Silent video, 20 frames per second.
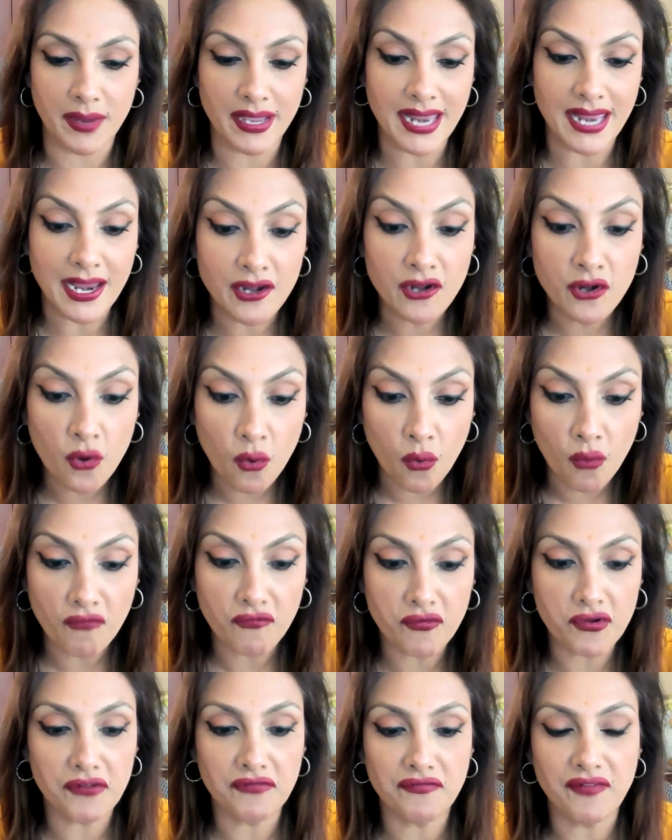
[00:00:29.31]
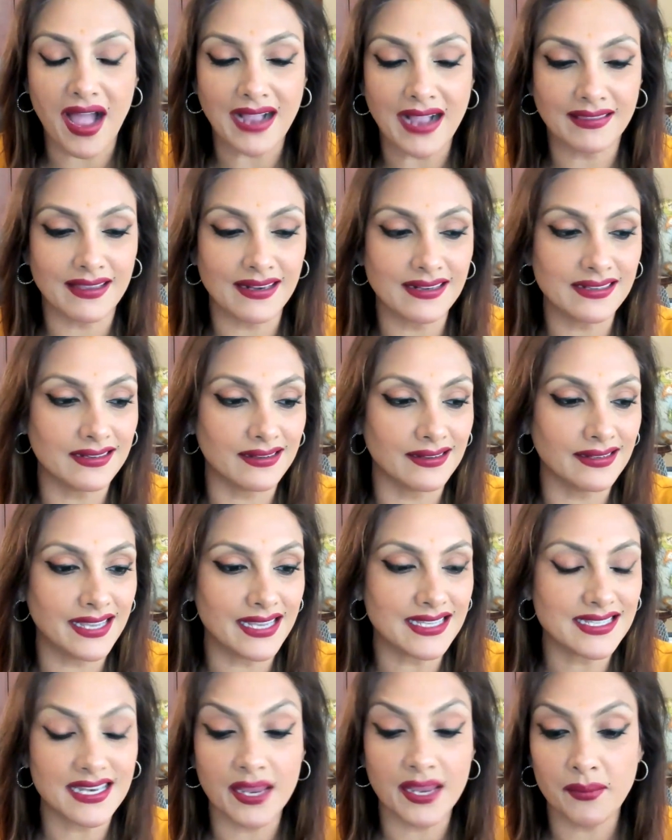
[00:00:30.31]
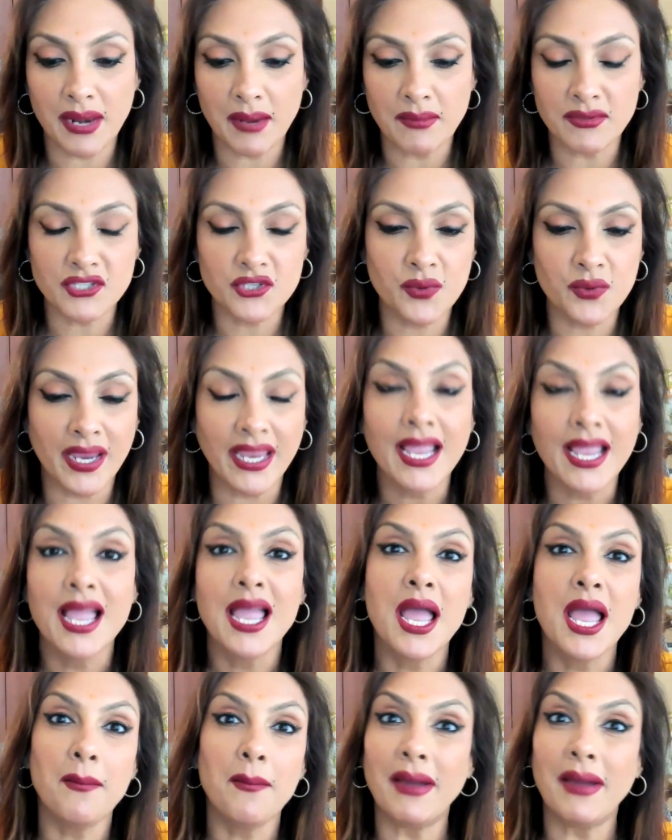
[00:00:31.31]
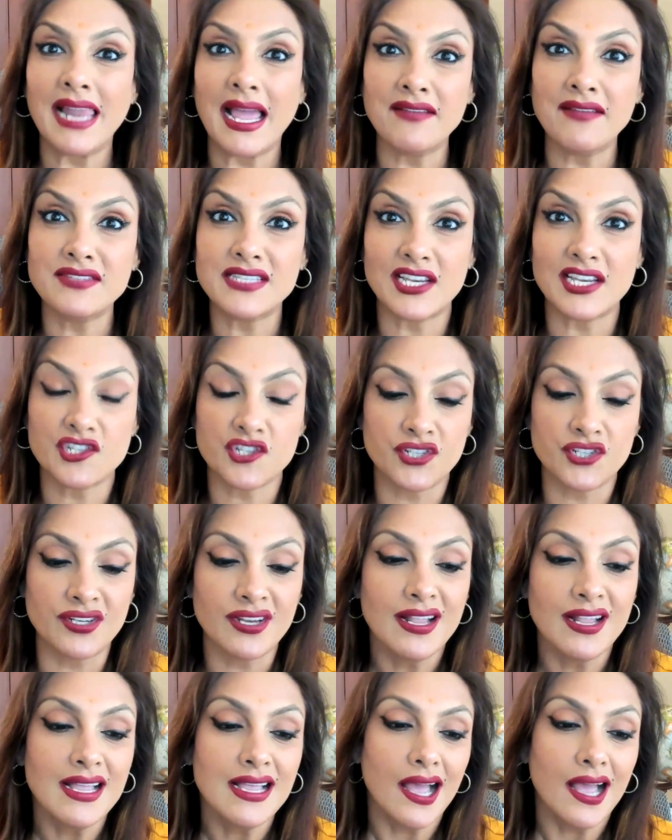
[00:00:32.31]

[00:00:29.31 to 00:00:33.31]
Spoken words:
And I know for a fact that yesterday when I was doing my live session,